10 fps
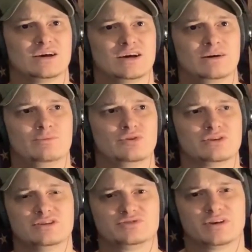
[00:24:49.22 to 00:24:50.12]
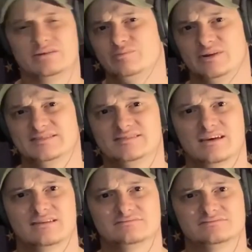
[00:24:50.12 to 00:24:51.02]
I'm really going to try to embrace
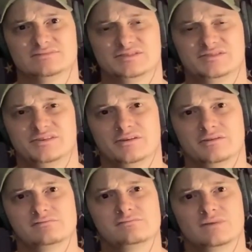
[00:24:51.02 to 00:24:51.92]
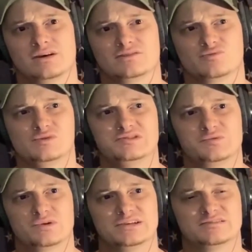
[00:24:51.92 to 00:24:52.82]
that this year. Uh,
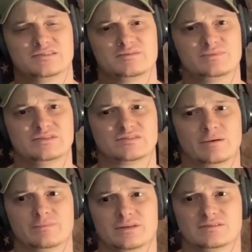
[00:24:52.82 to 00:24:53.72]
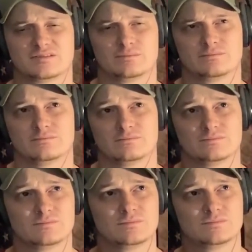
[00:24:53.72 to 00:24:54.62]
2020 is going to be something some
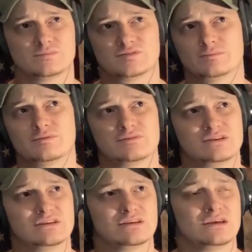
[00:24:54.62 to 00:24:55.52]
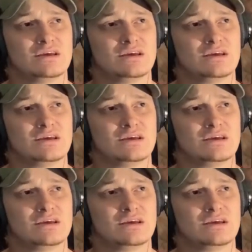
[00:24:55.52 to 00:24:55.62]
some of the